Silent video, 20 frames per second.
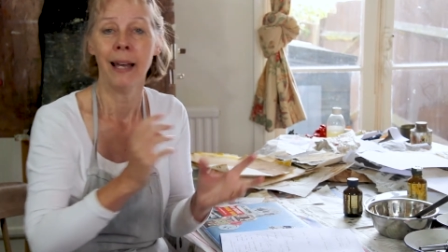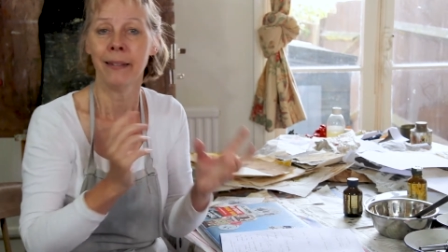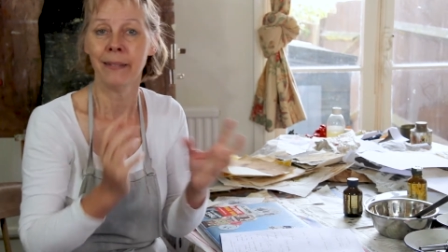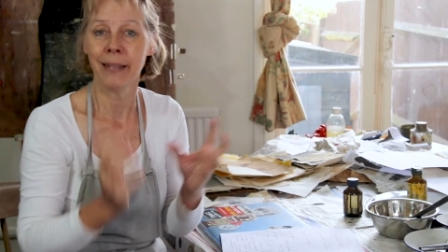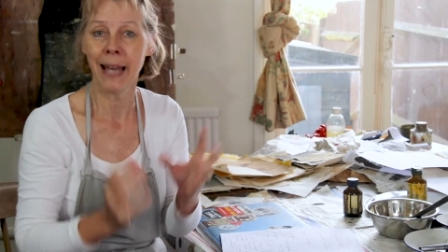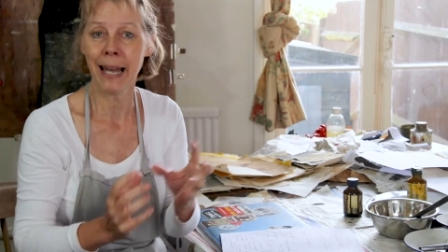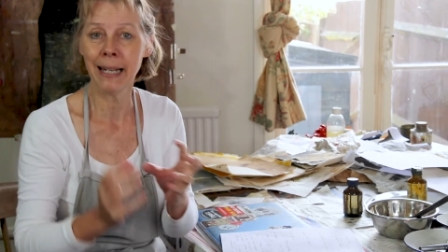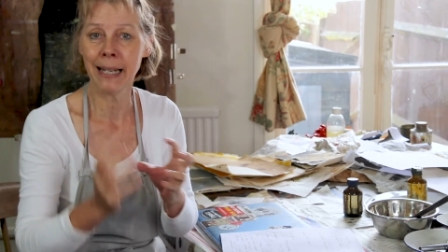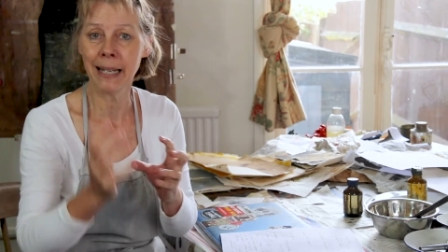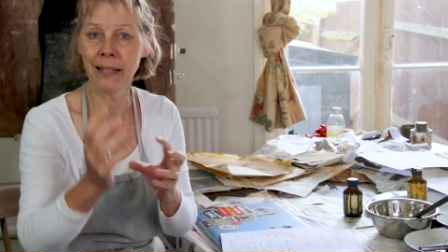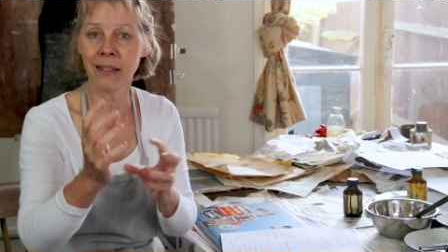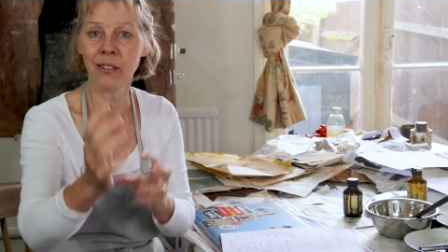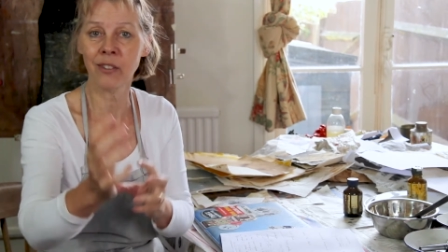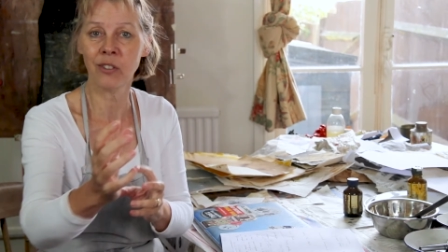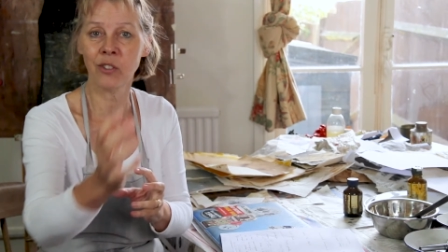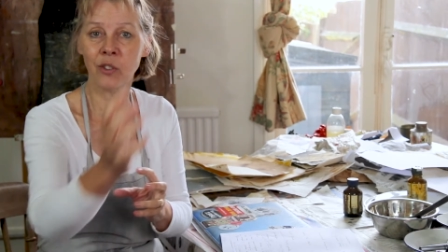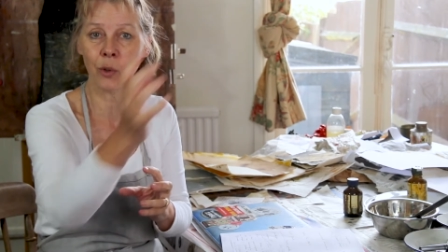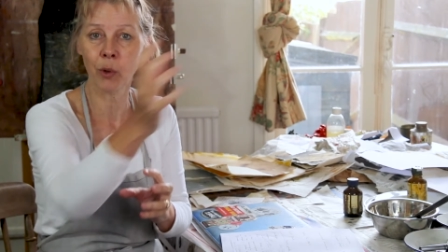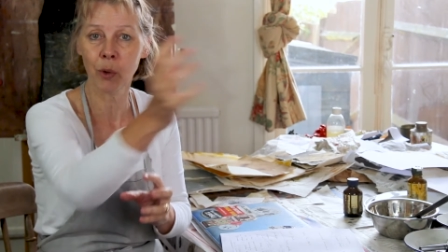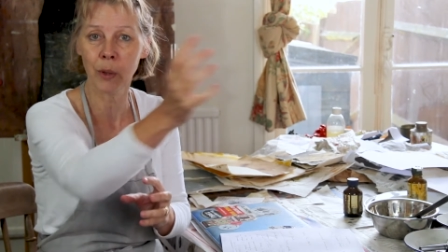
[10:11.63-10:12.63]
telling the
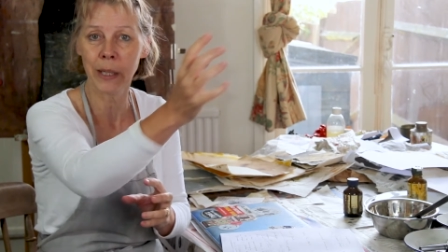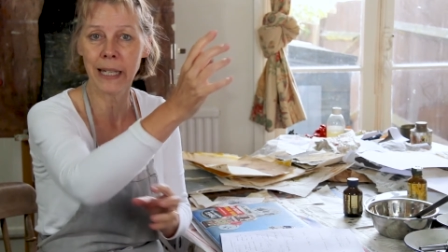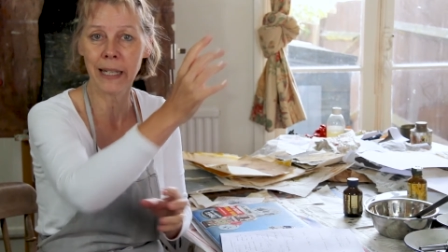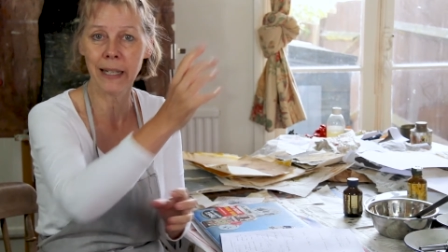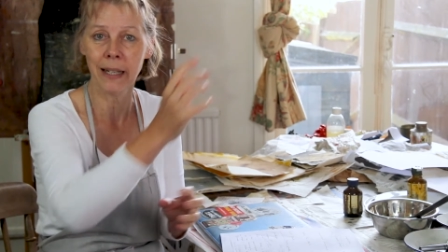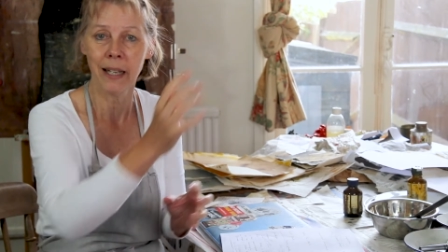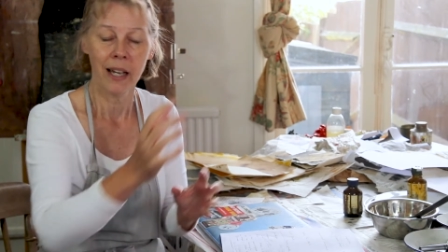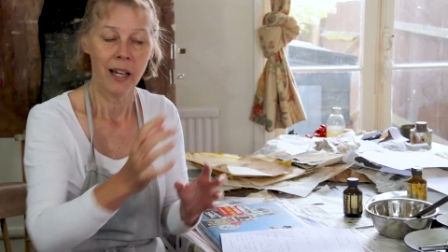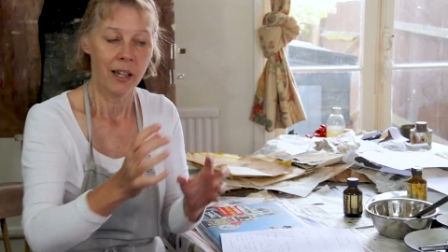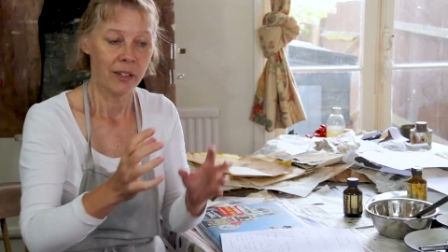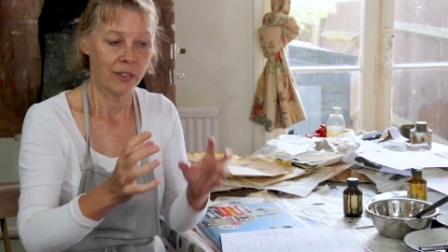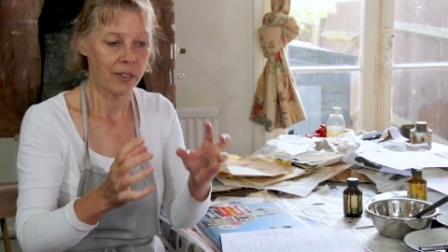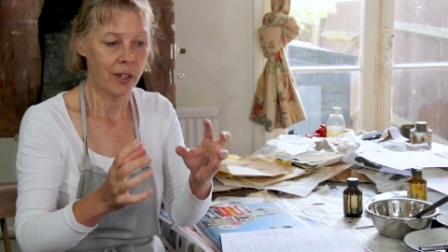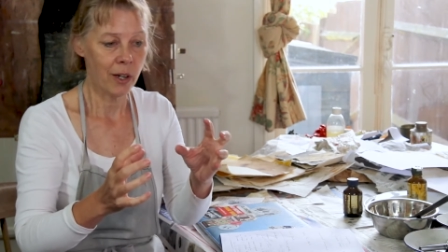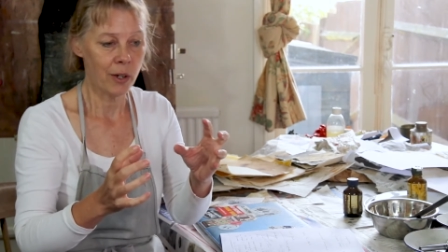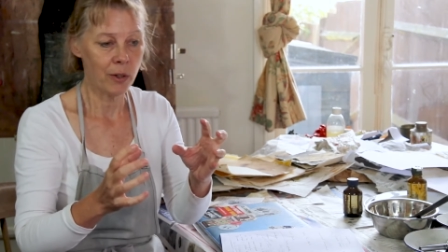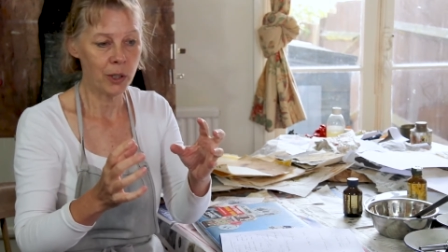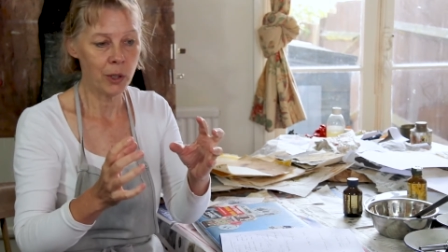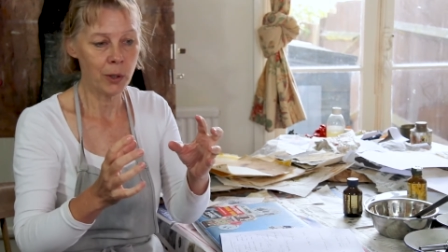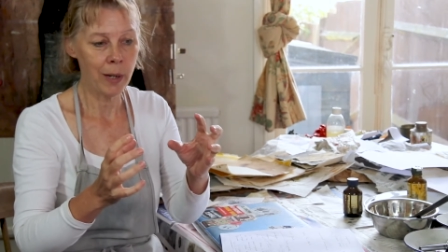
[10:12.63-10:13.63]
story. So
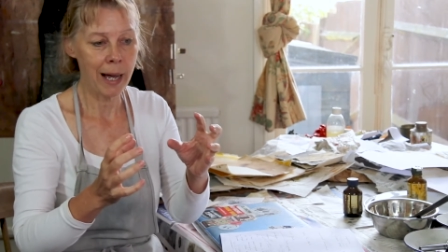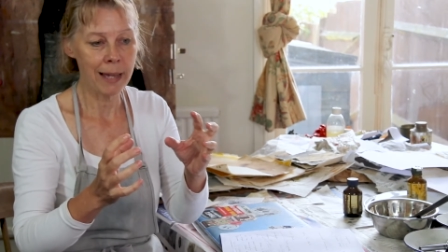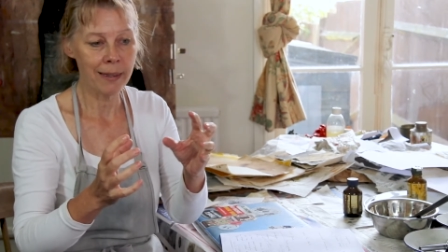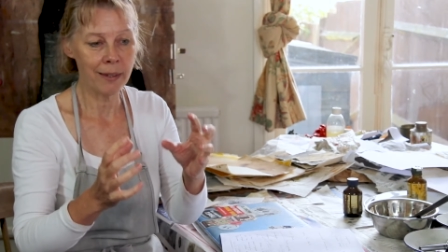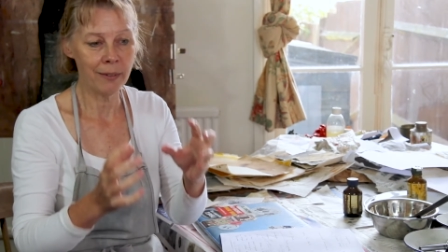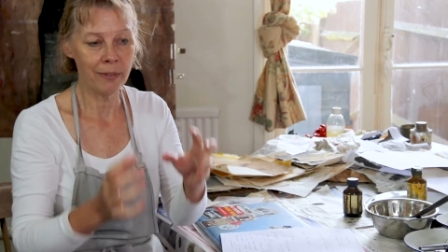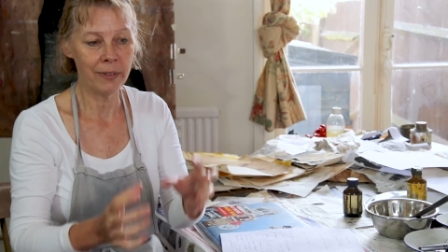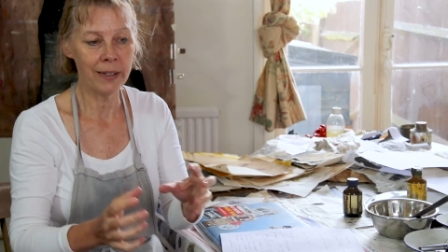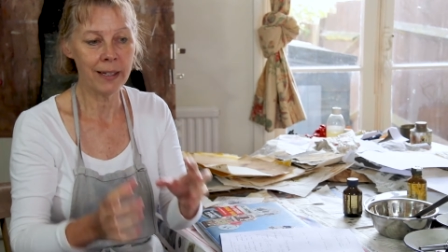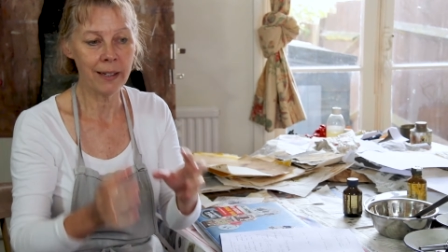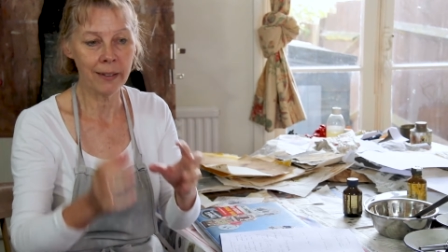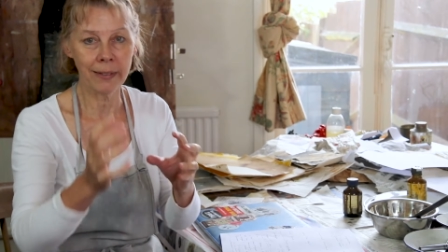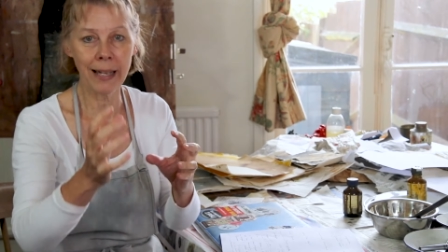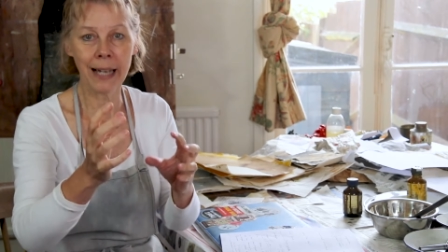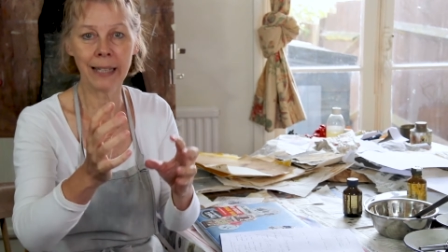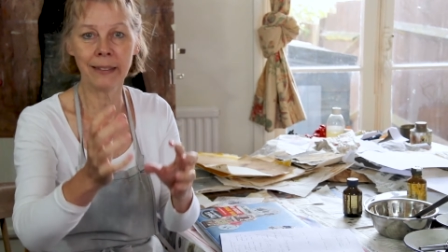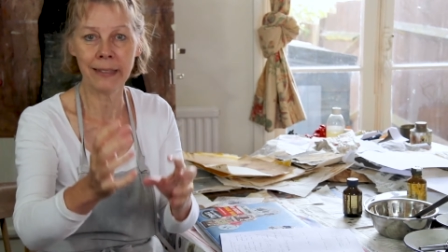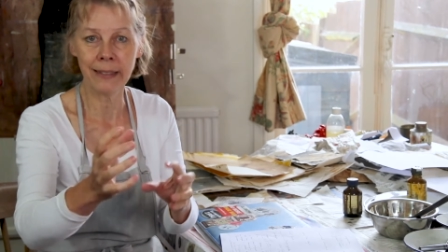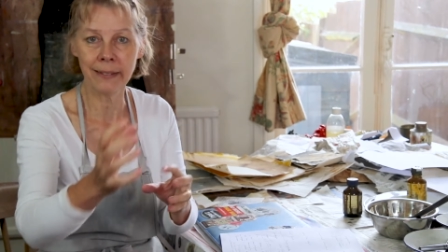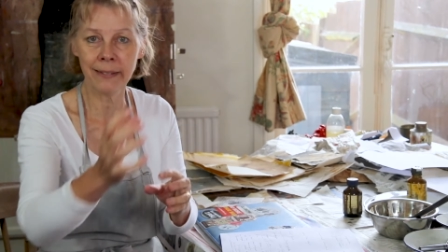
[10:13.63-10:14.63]
you had the figures
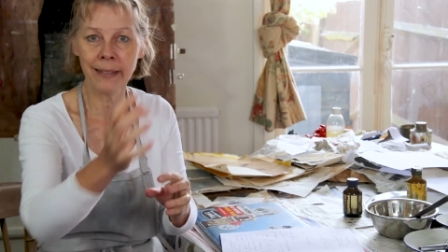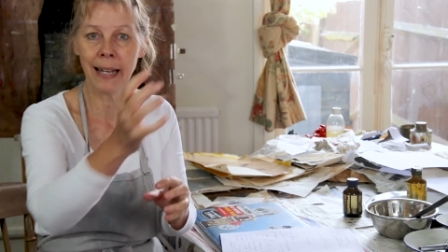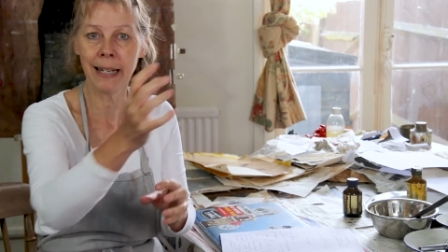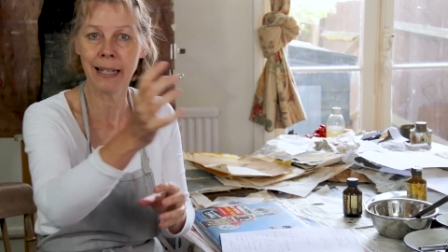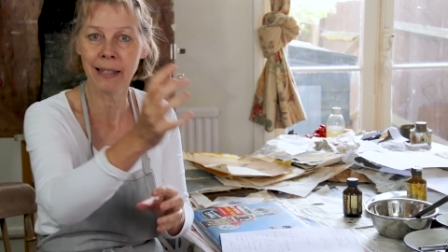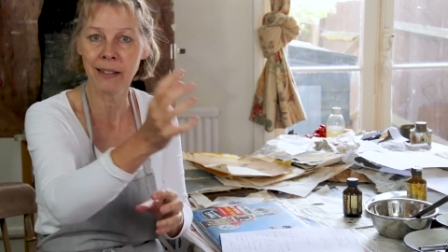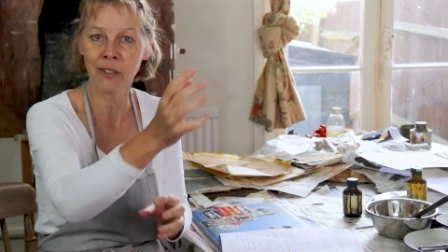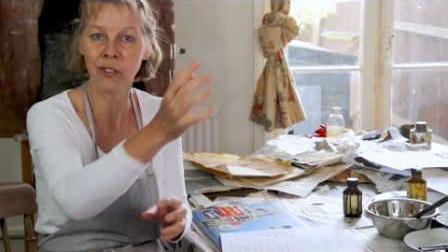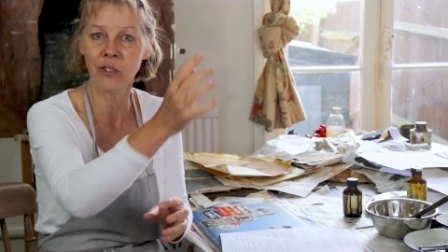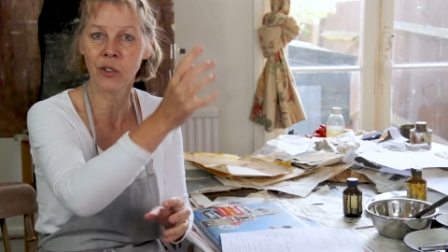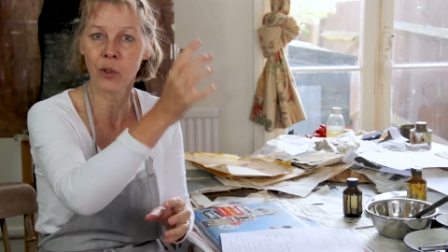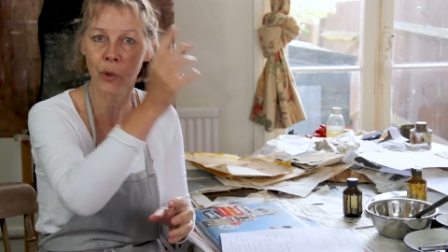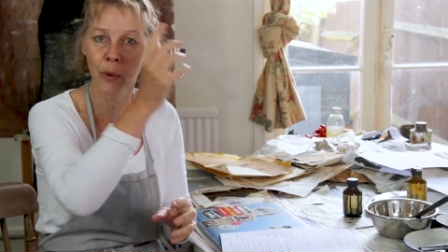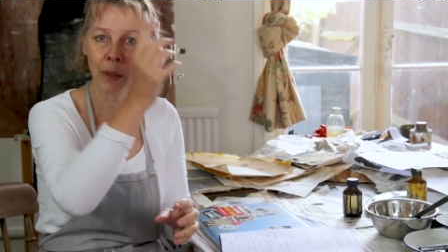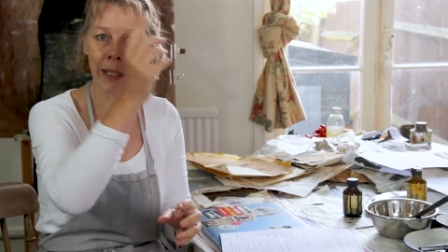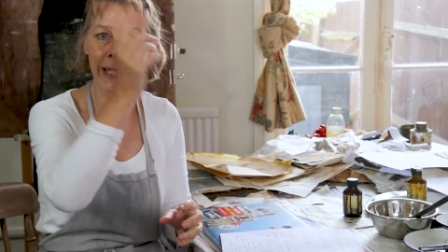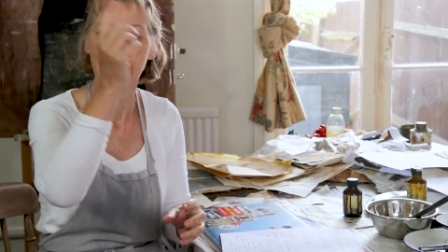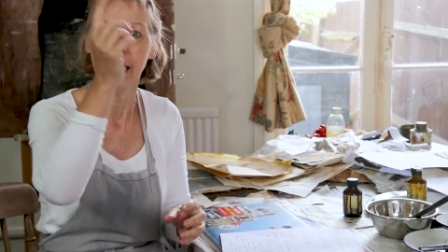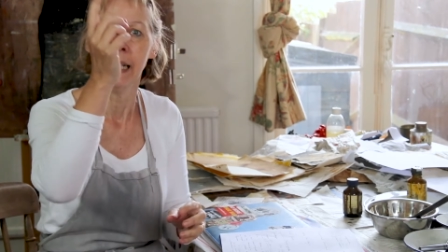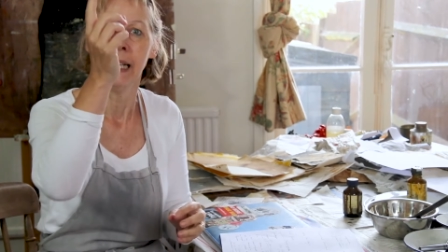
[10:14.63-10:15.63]
actually telling the
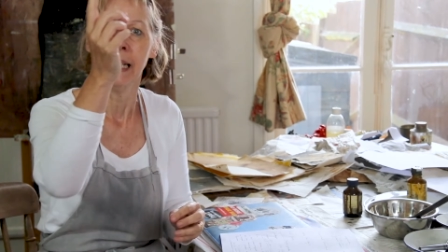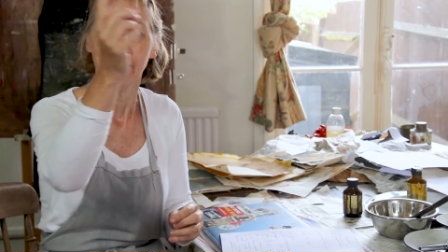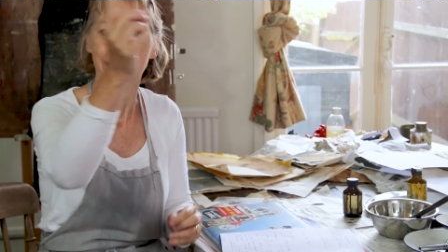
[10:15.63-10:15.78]
story,